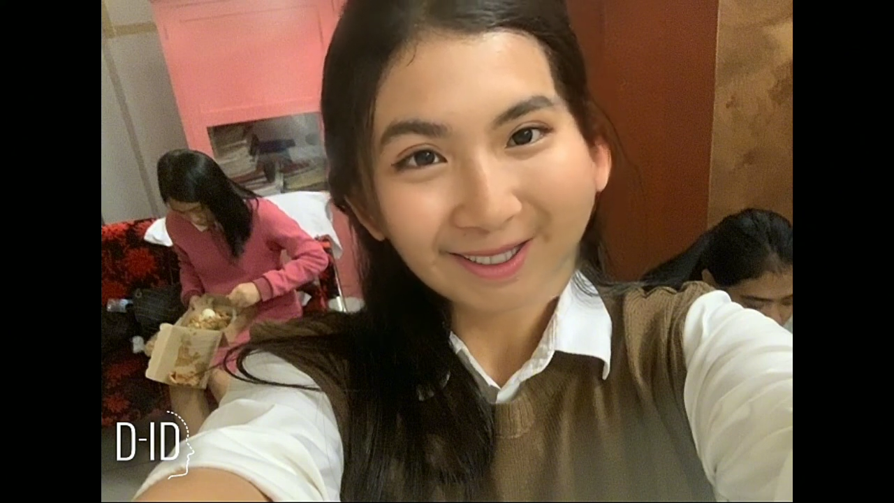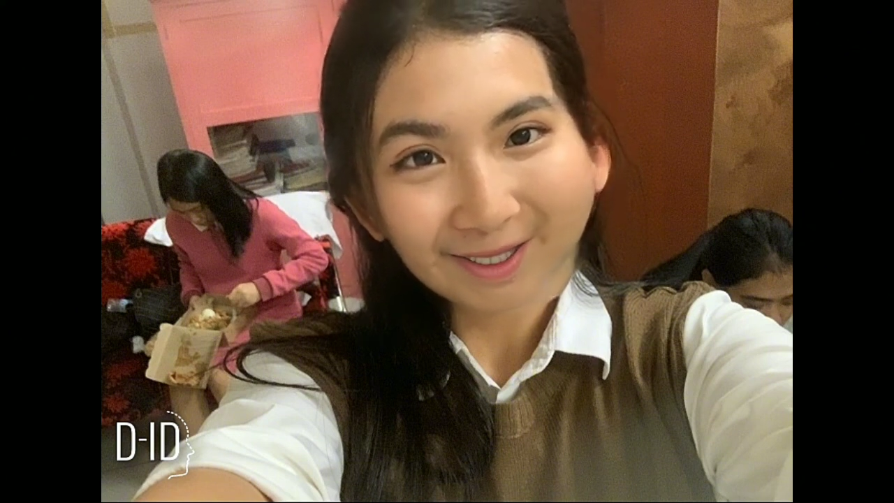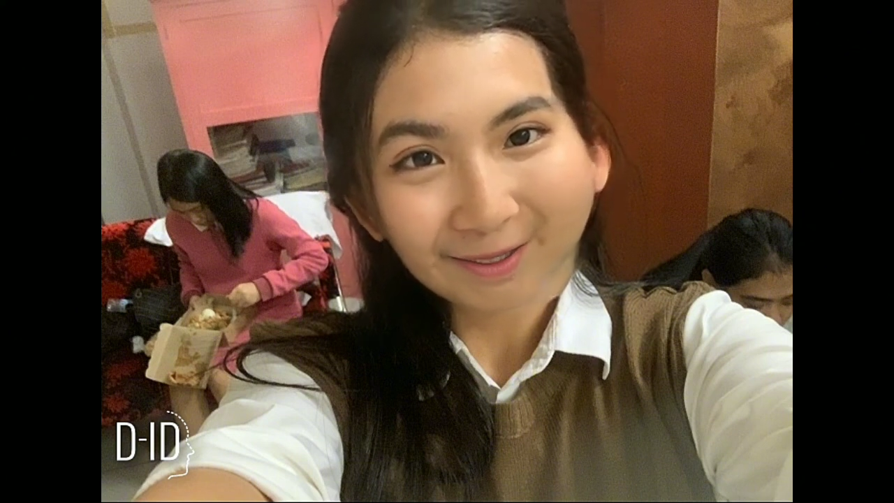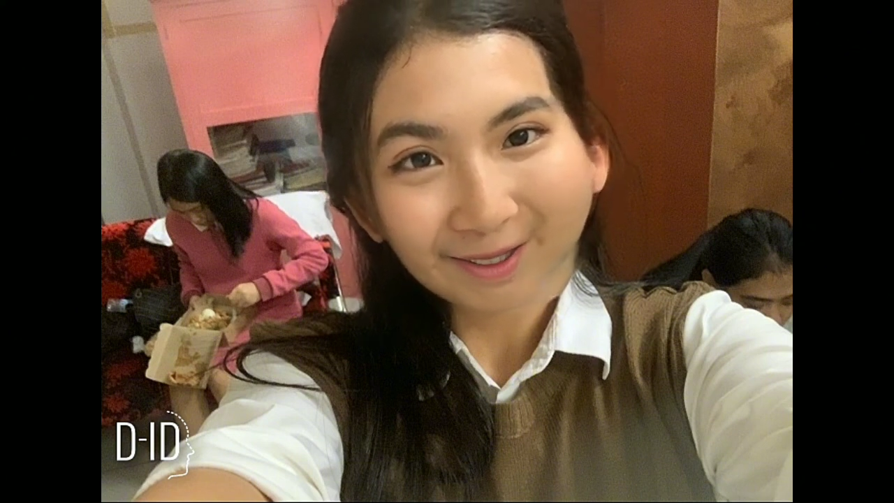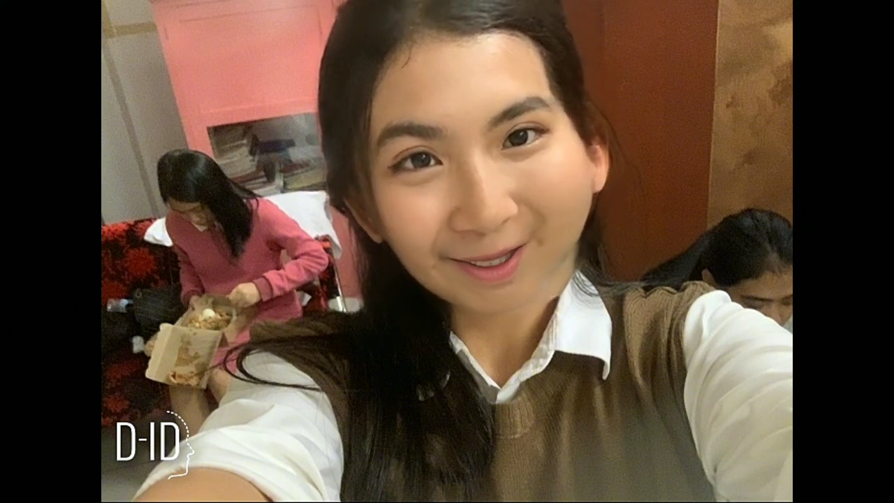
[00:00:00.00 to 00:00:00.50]

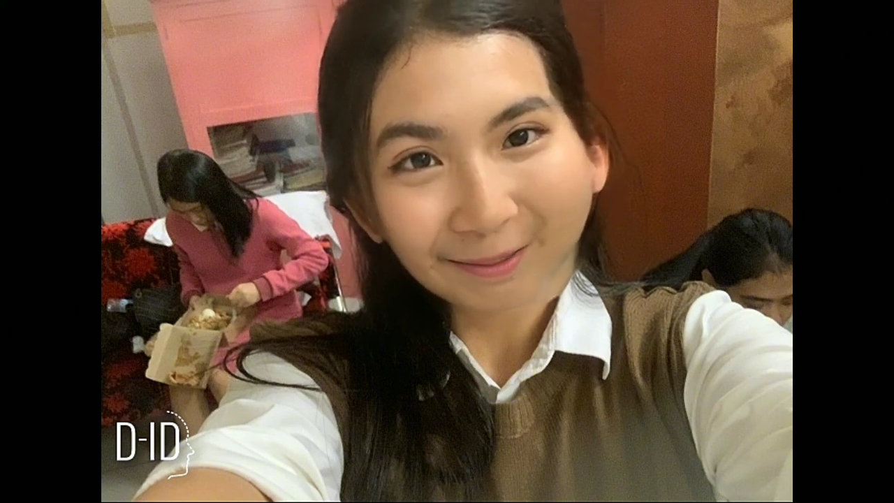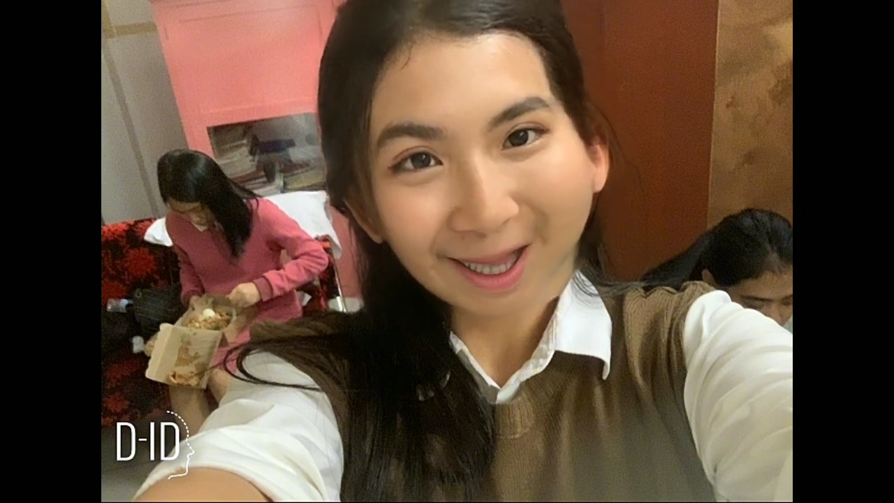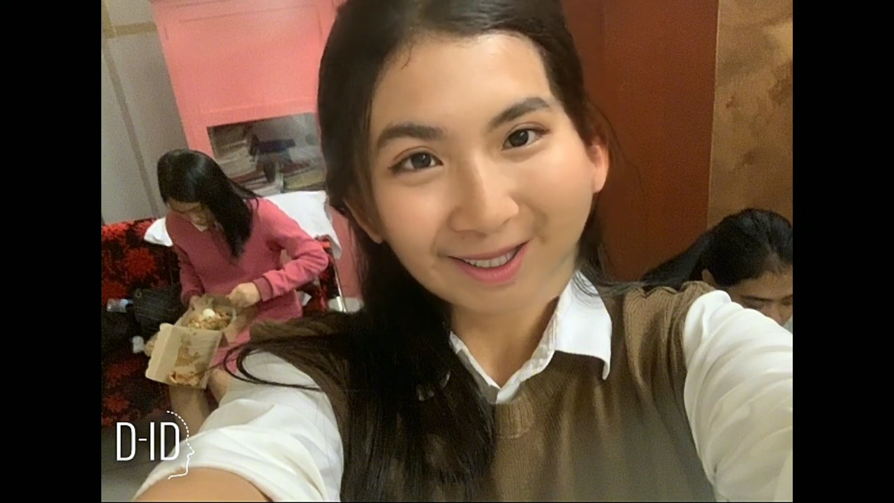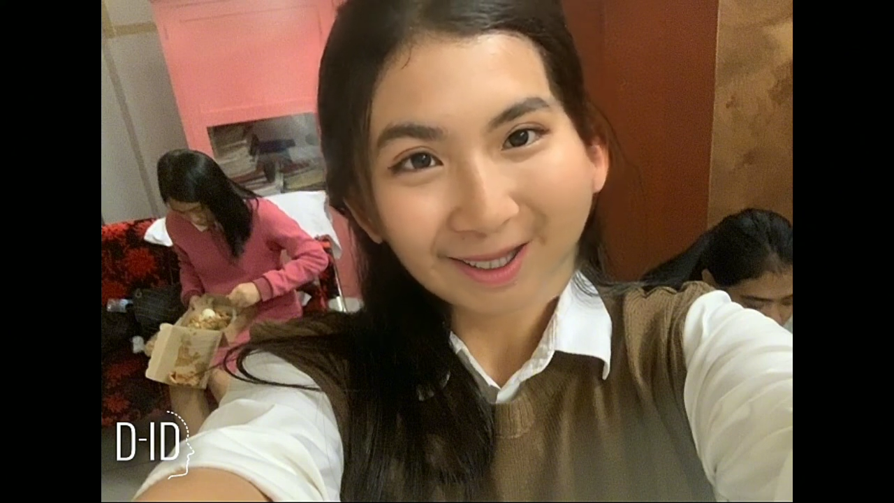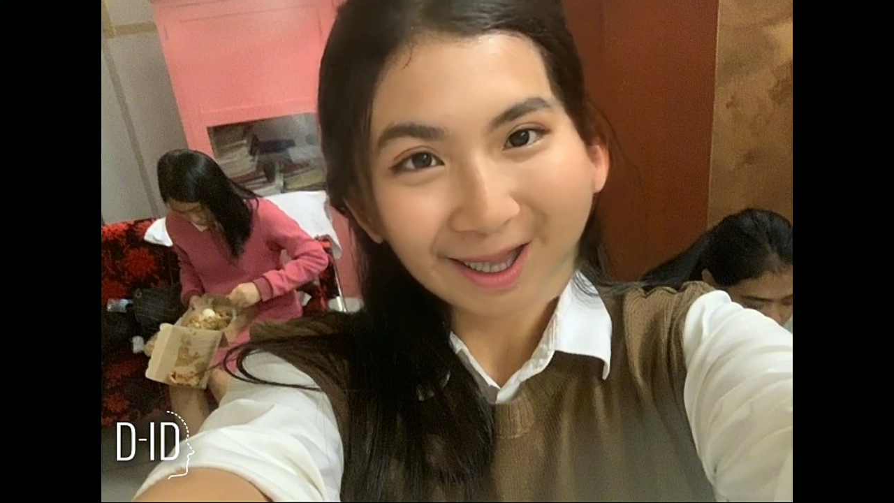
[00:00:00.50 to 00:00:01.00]
two-fold
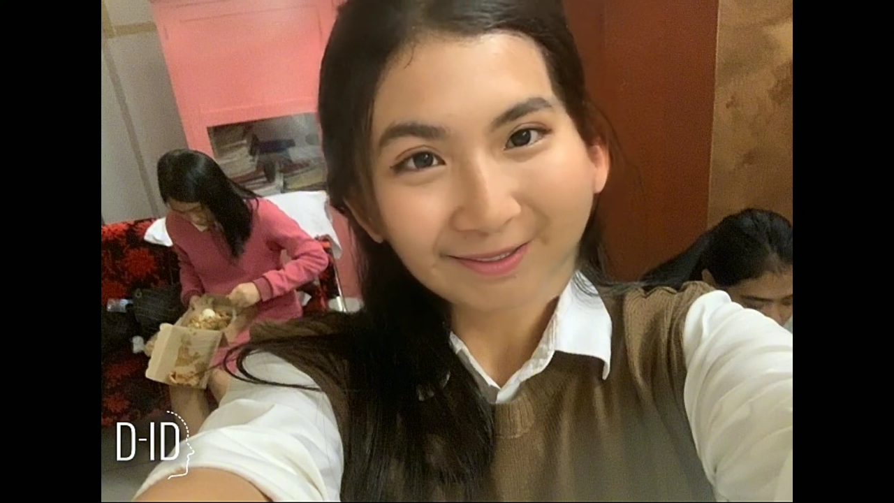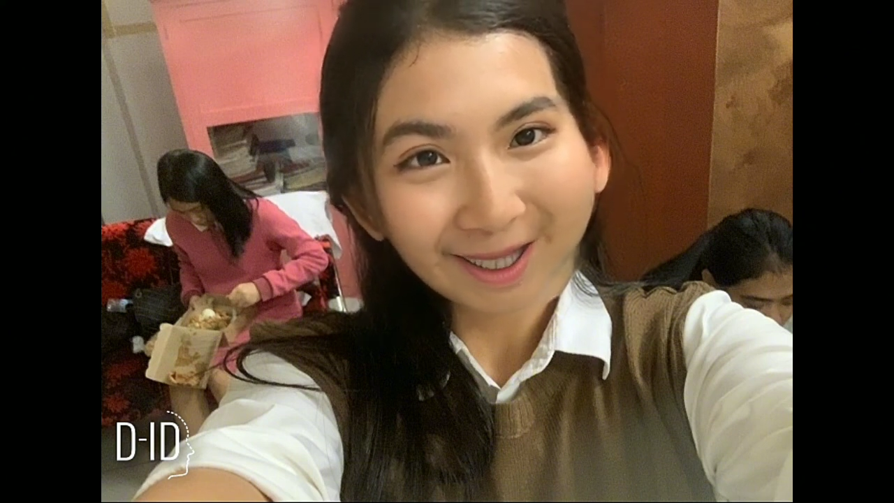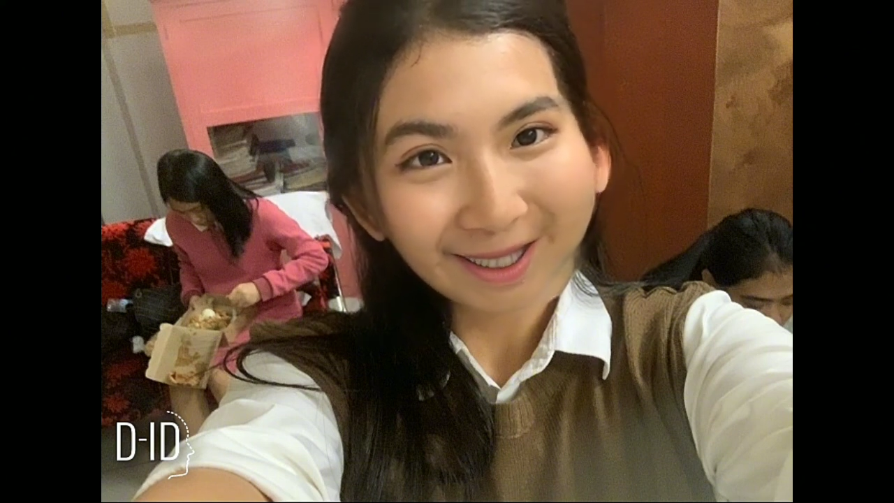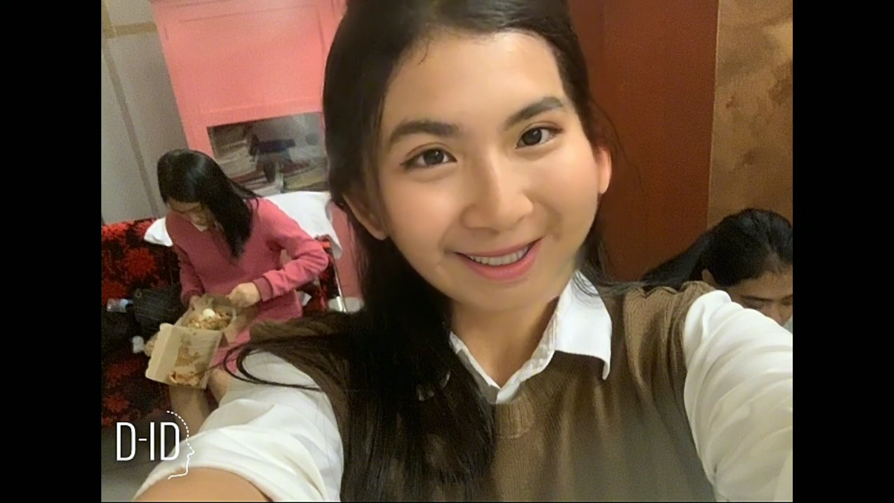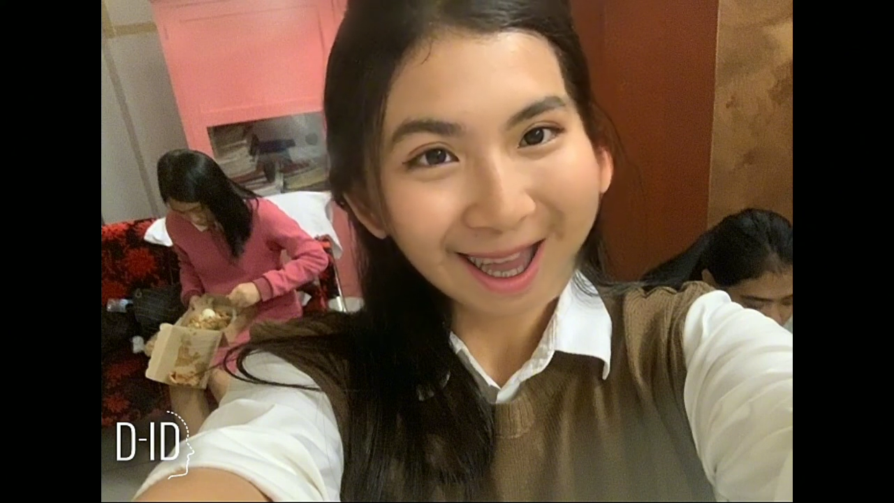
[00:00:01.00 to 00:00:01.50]
planar
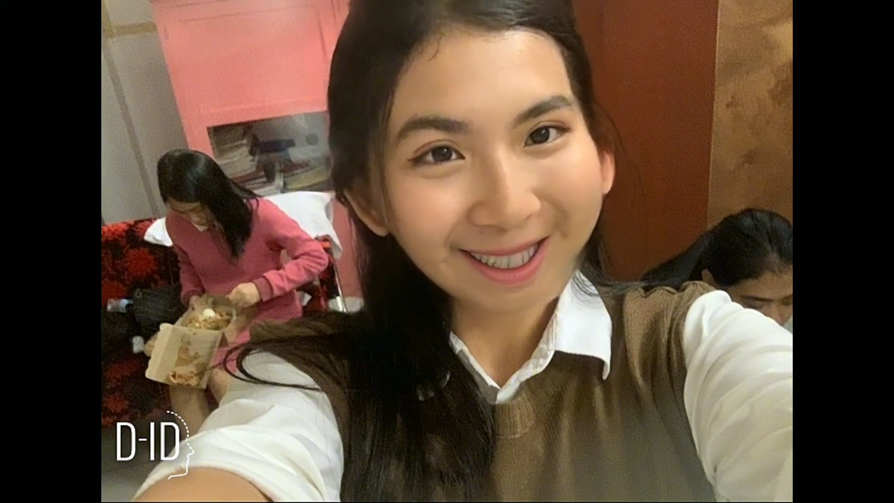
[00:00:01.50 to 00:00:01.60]
covering,